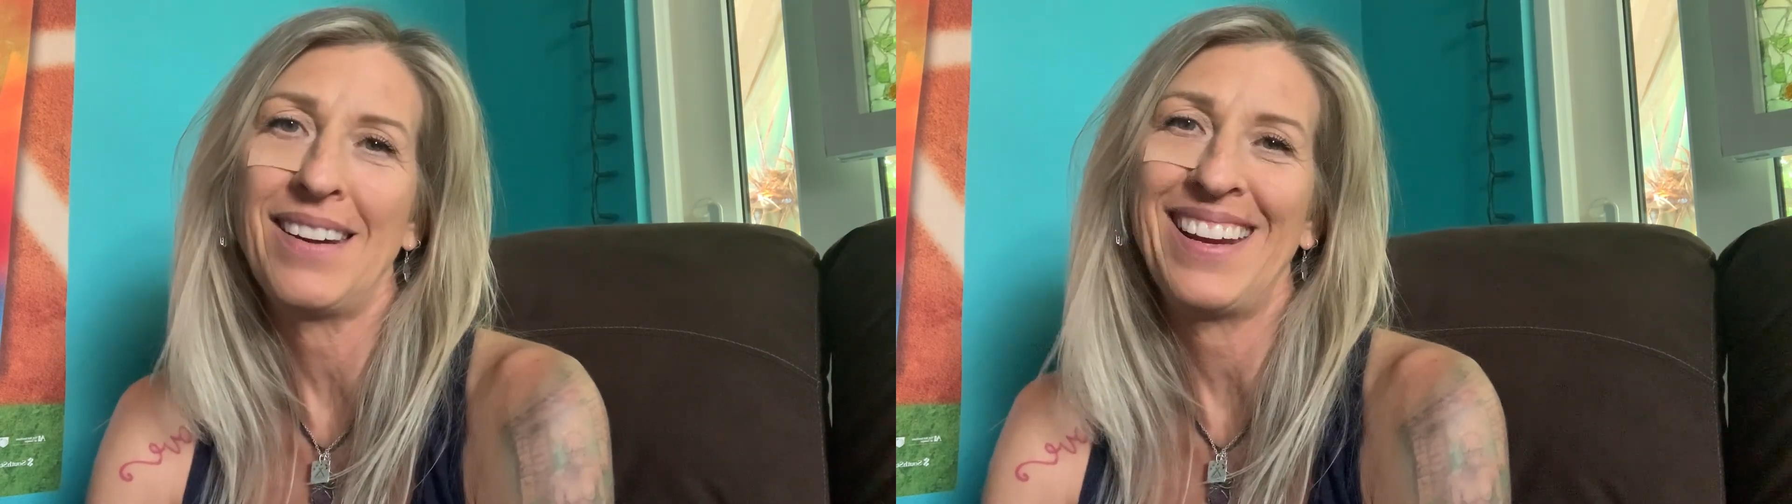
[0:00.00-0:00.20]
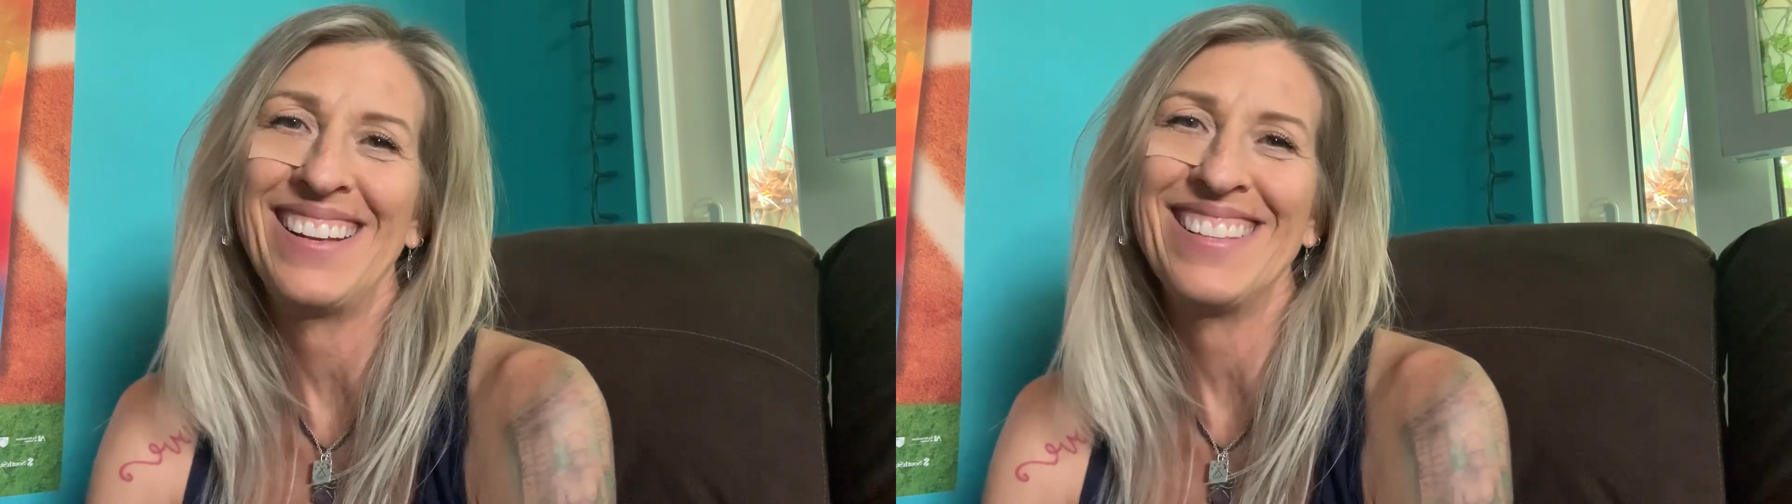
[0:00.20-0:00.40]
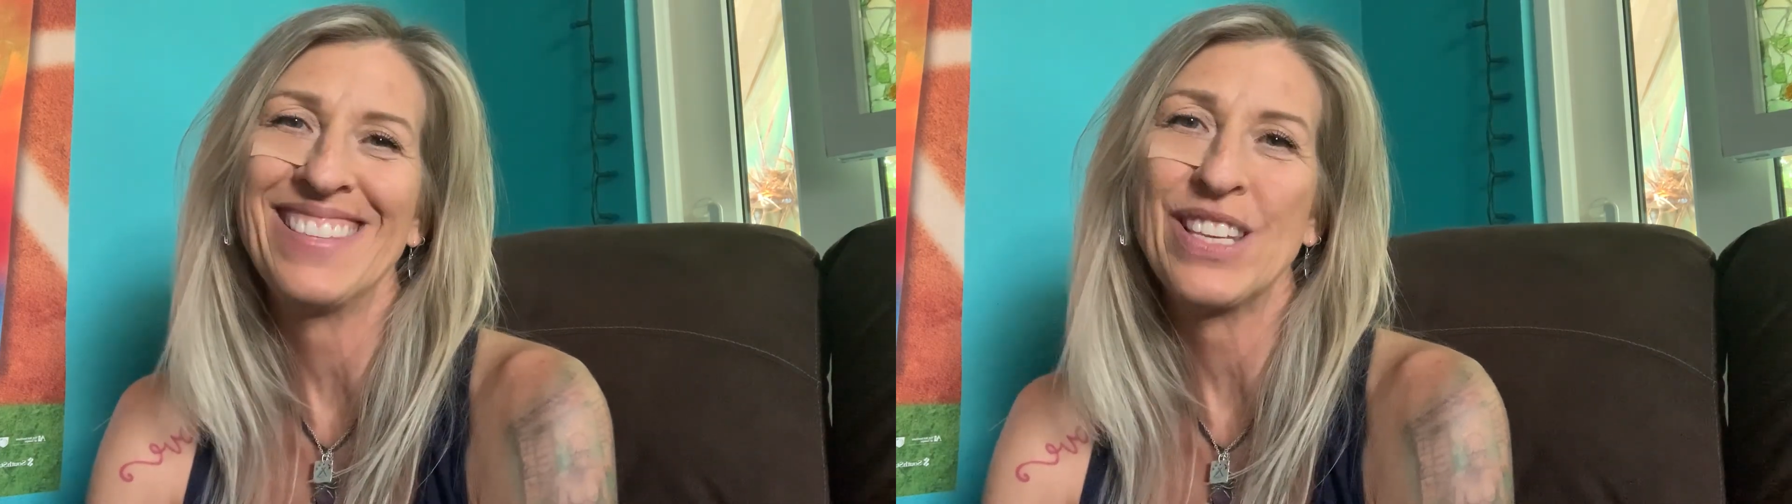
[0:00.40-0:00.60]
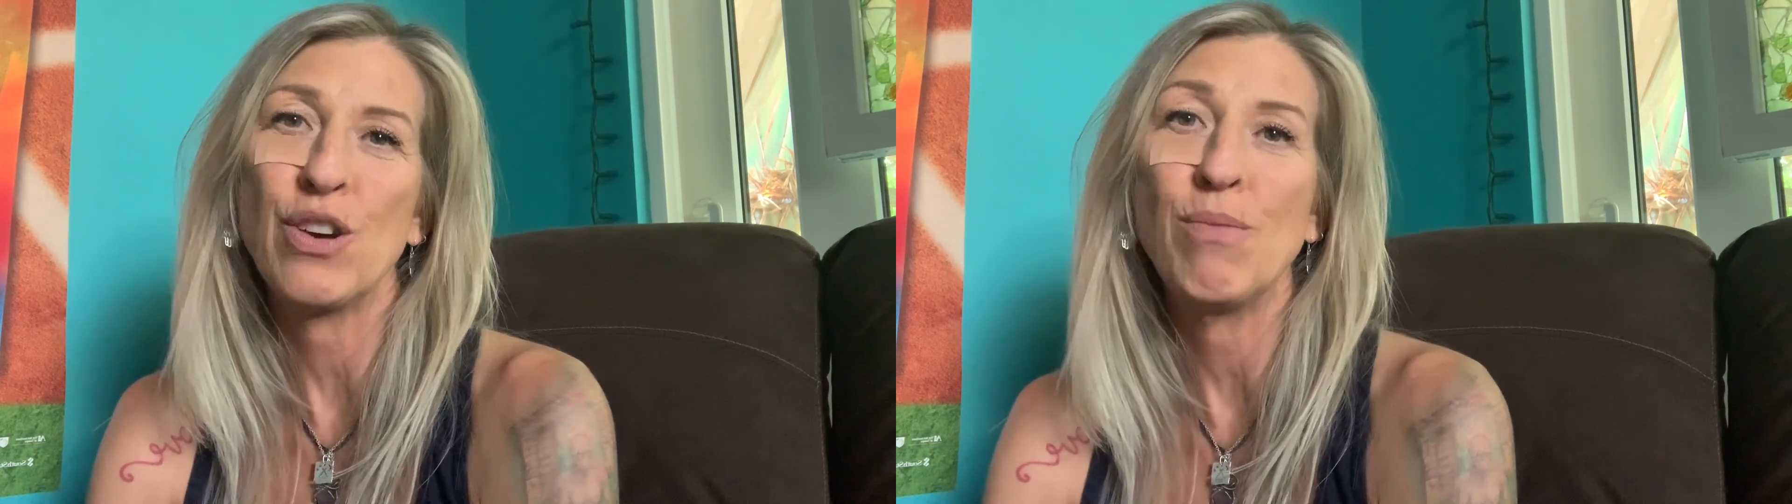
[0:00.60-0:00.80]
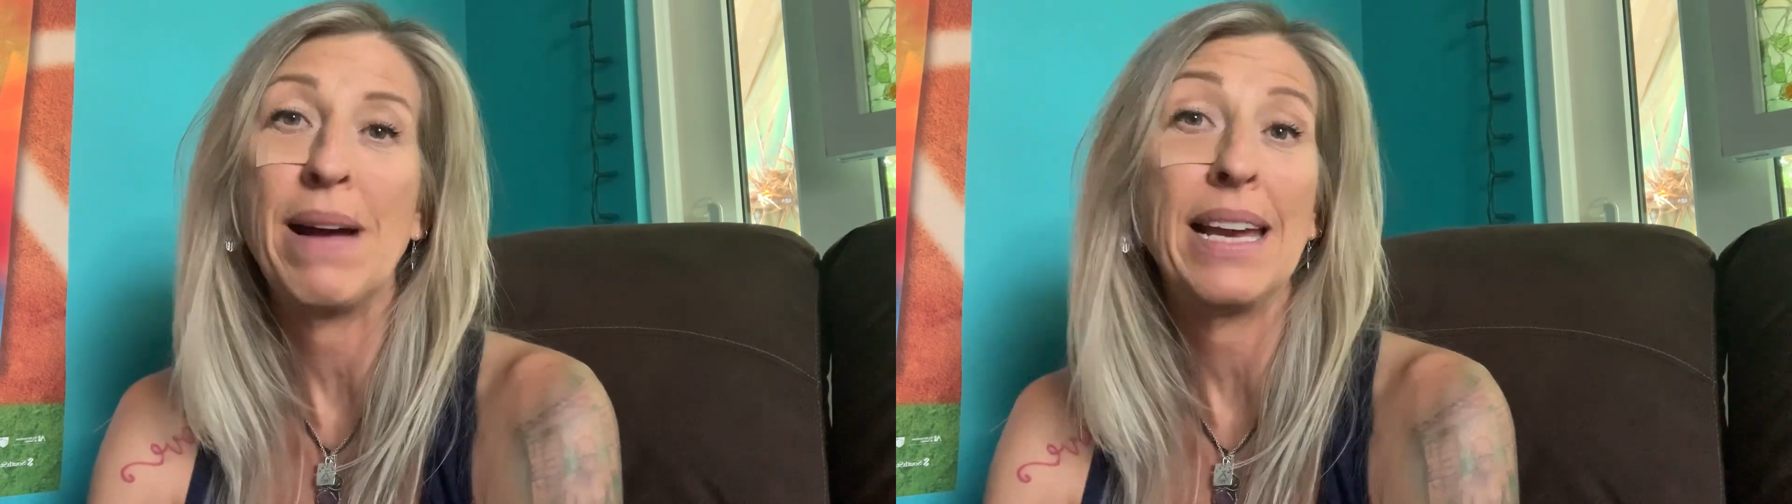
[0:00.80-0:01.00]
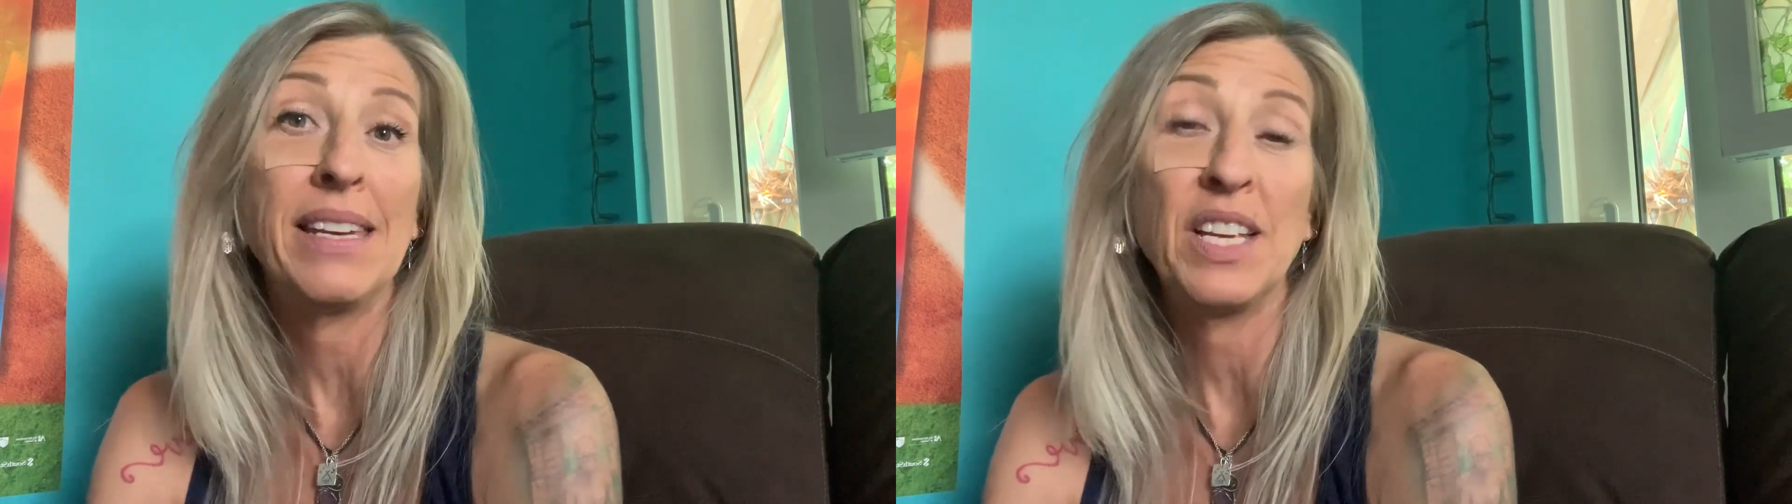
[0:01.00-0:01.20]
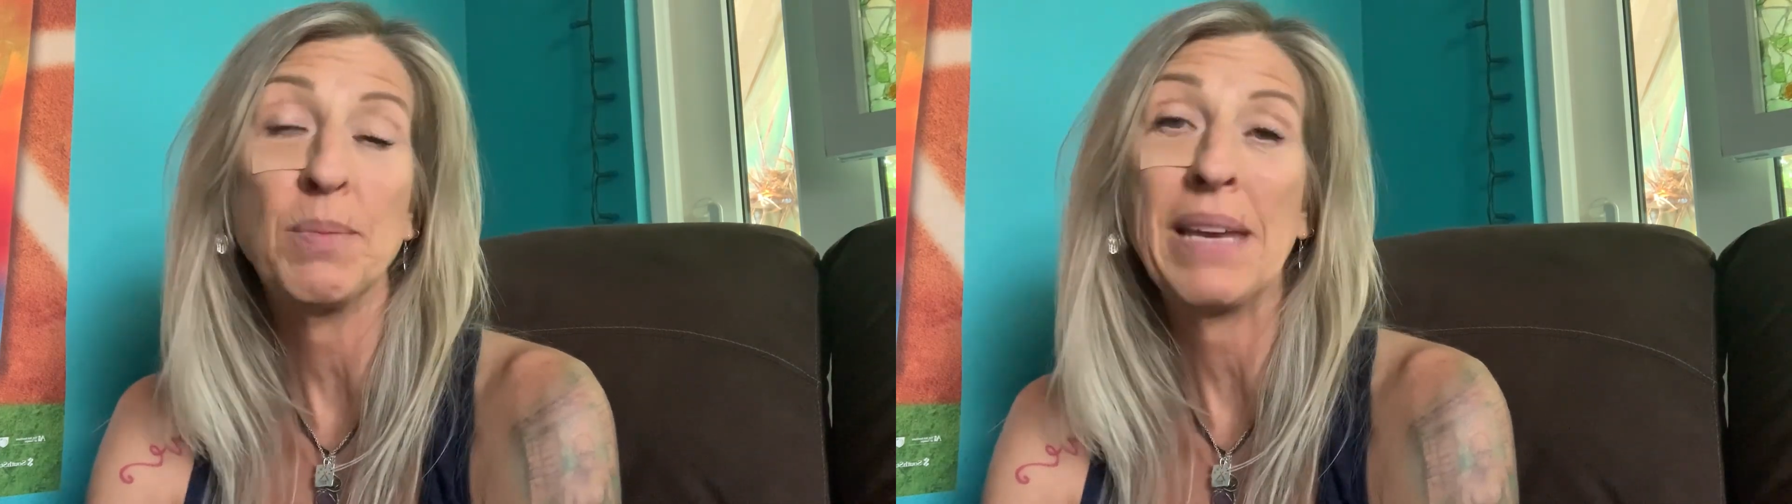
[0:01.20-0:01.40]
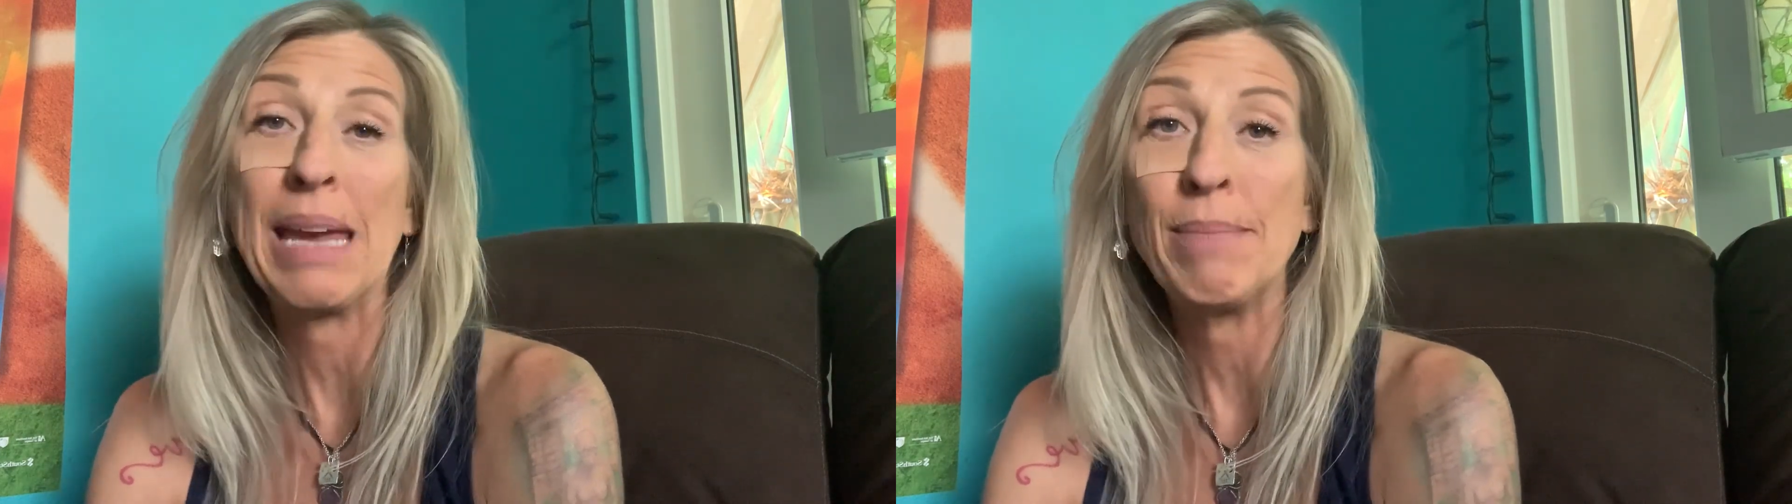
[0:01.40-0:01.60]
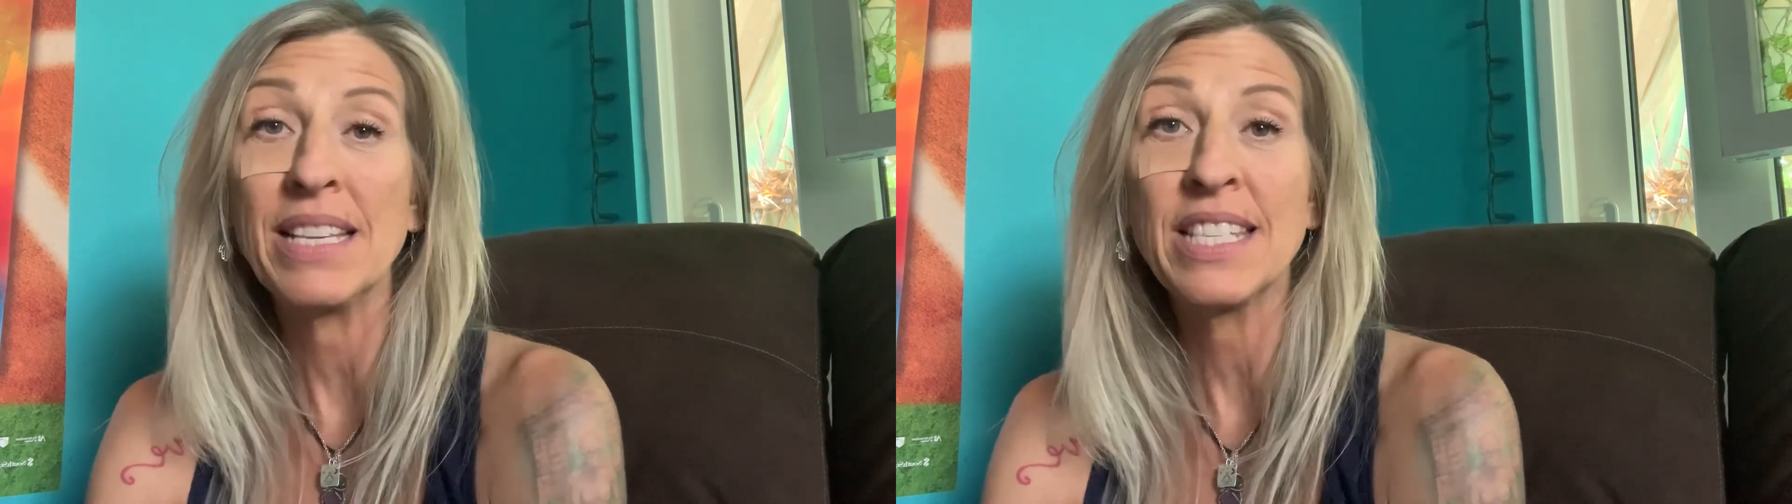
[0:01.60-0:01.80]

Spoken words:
and so my kids became my